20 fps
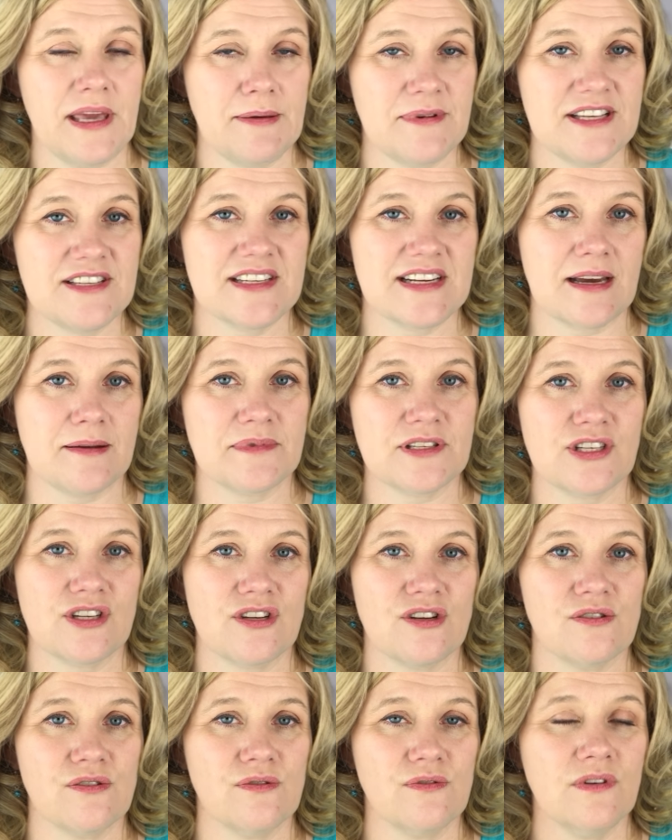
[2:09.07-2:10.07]
Baby step
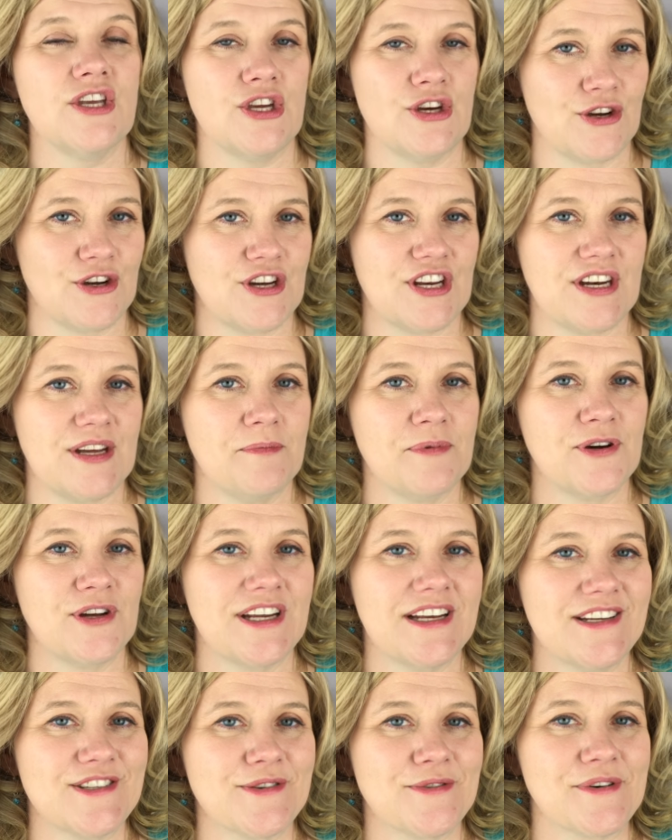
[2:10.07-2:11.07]
two, you're gonna put
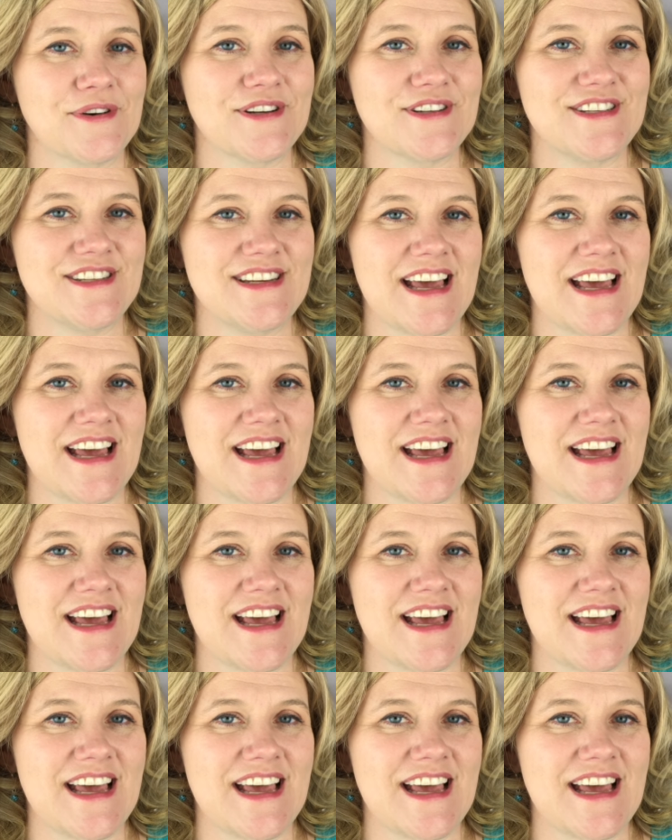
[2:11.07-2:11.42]
it towards